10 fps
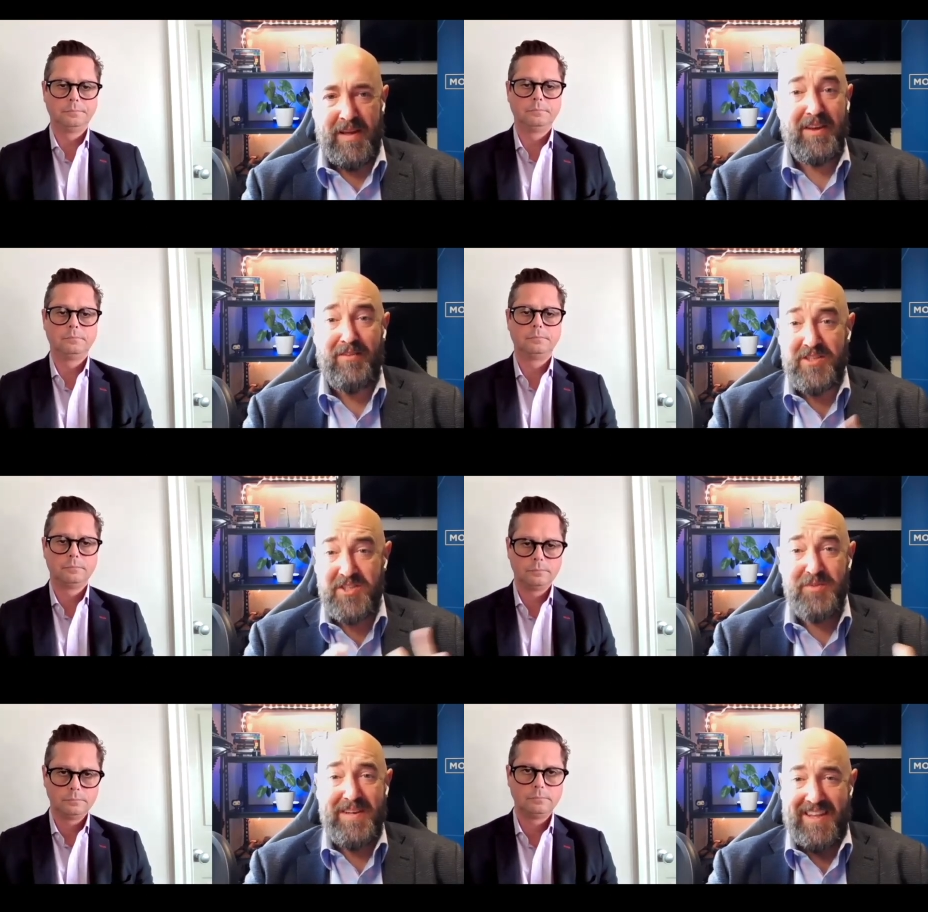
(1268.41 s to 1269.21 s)
Speaker 1: And they've got
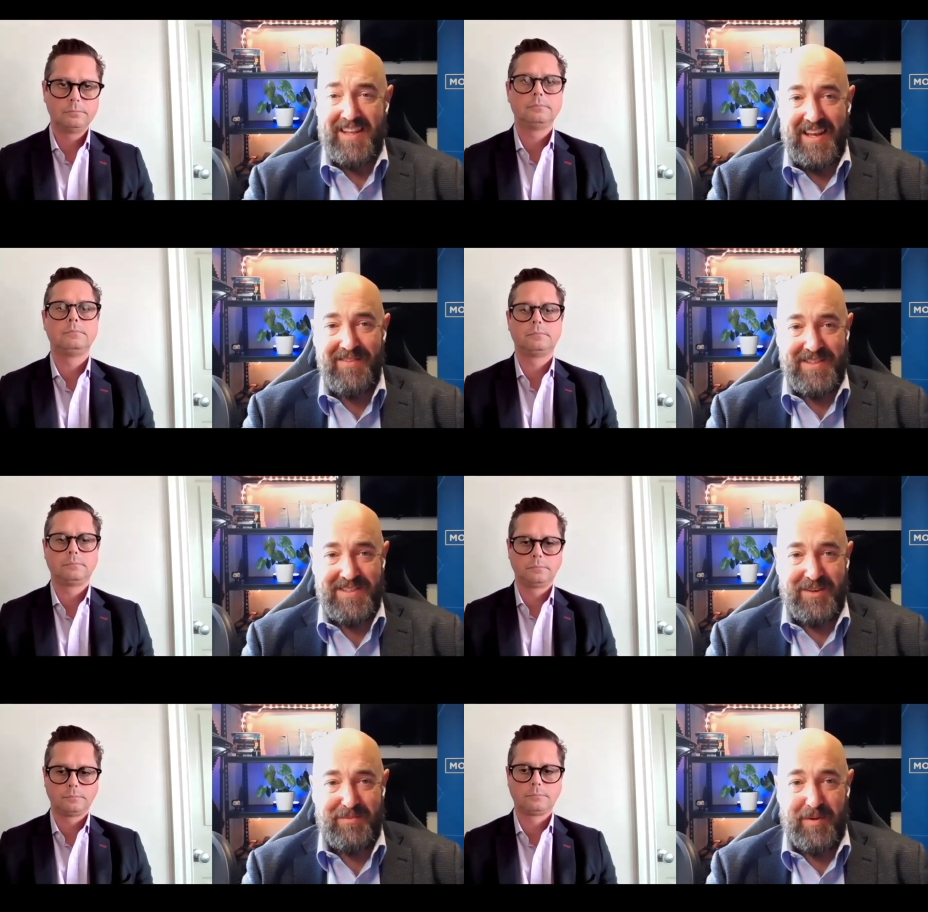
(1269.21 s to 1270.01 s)
so many other
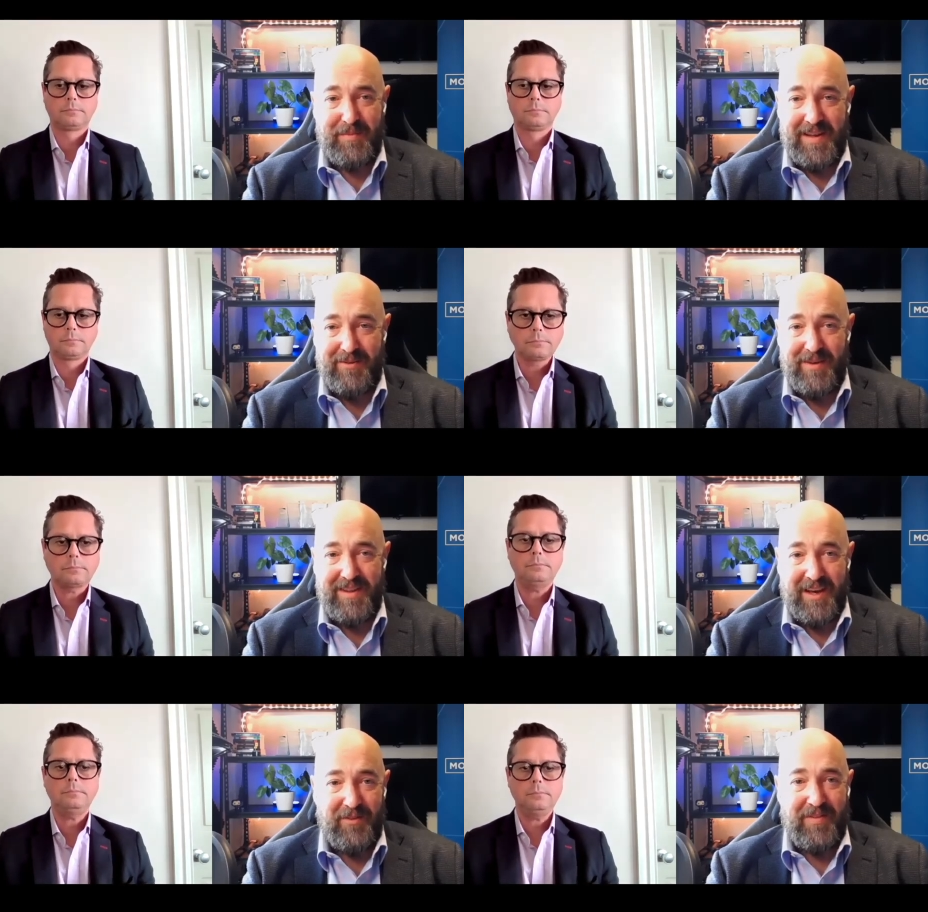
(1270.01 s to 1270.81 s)
levers on property with
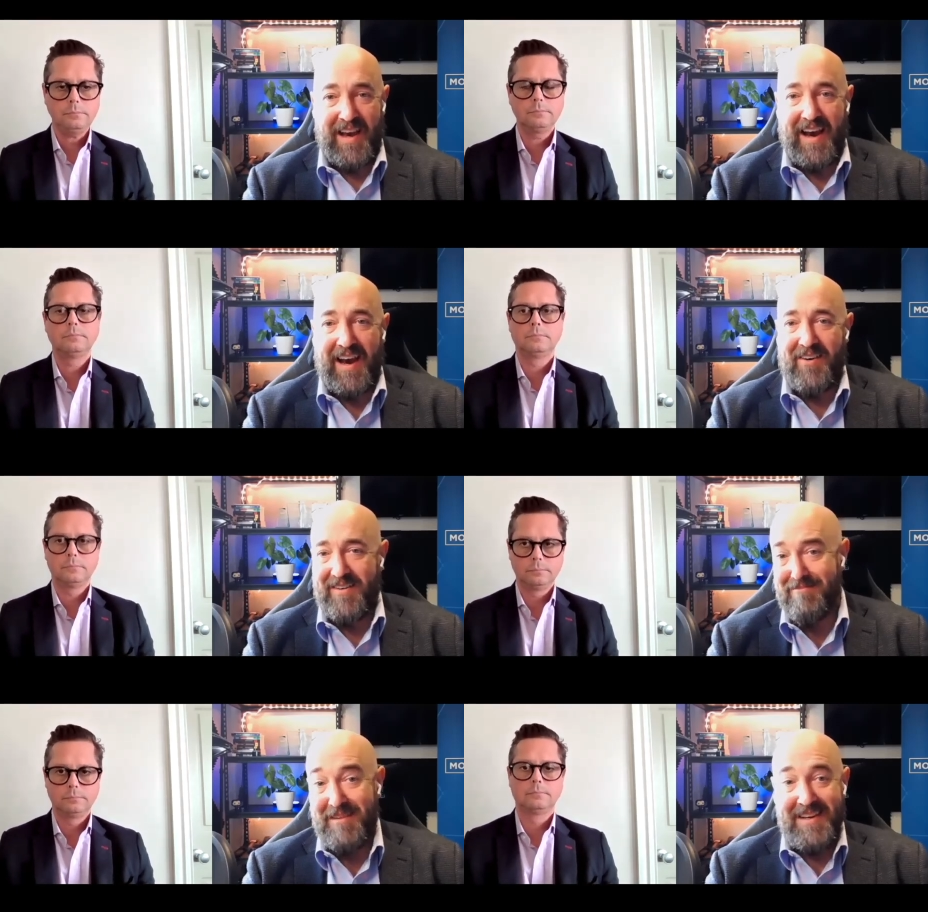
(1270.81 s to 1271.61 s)
LVR
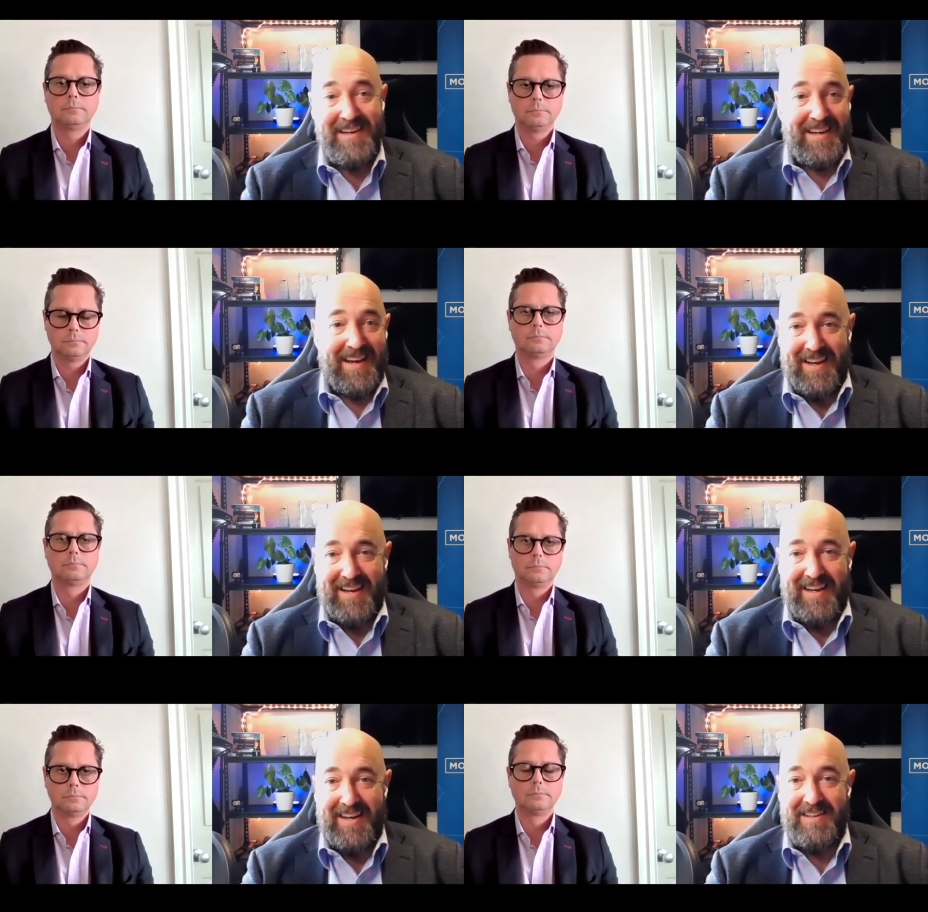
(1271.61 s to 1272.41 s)
and mm.
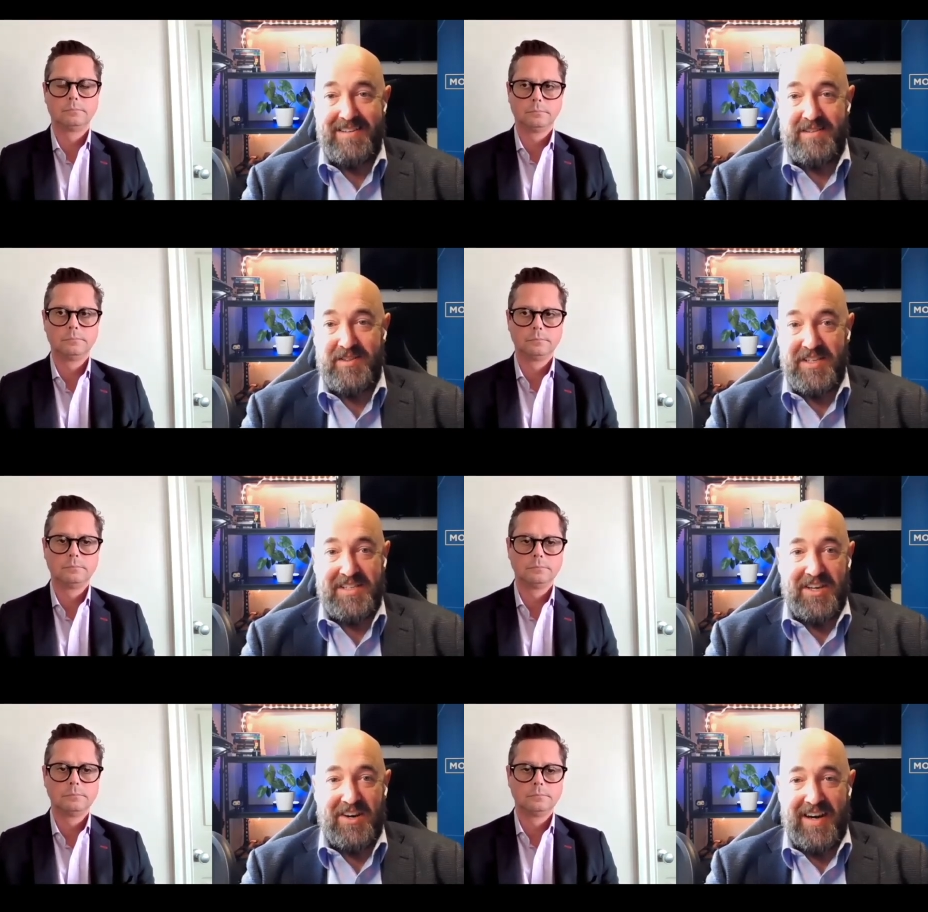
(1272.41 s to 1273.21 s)
and uh,
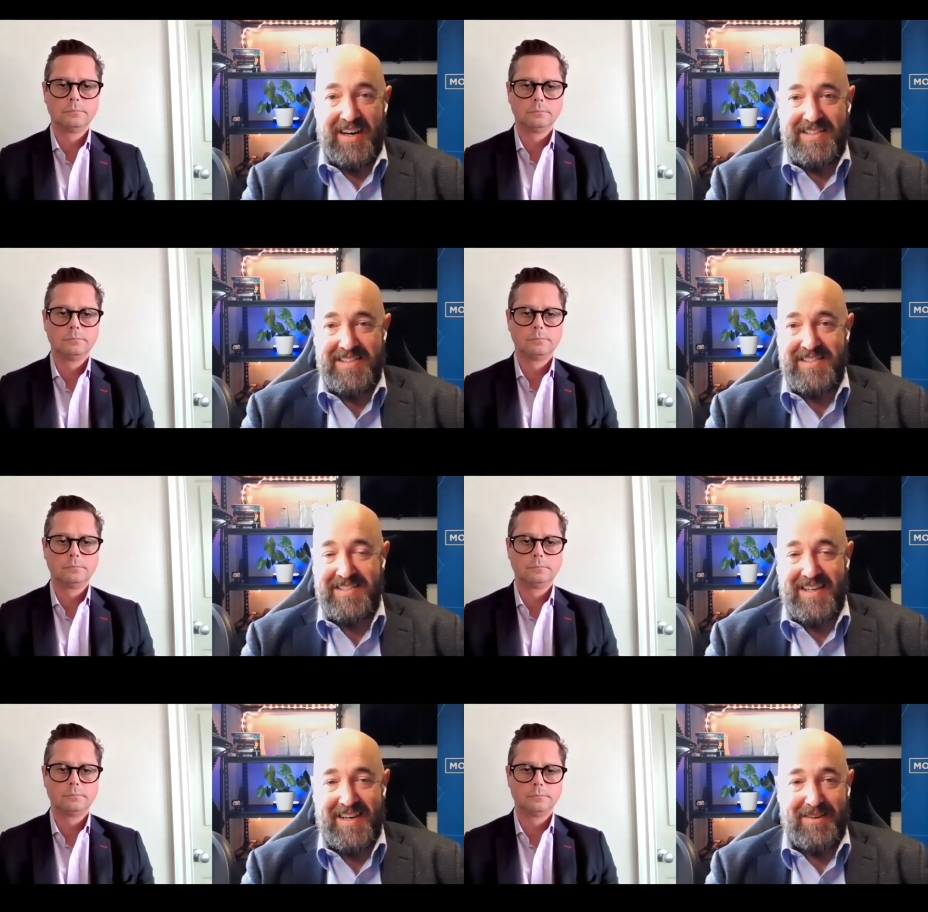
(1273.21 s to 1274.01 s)
DTIs,
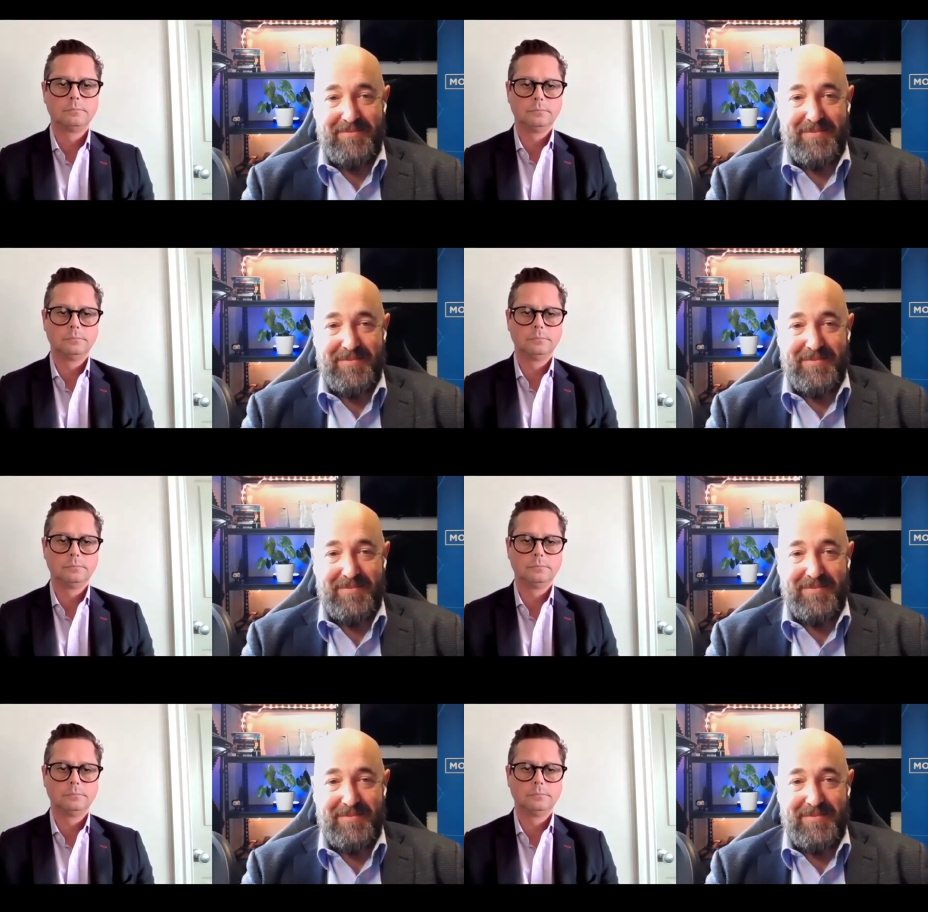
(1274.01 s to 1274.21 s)
um,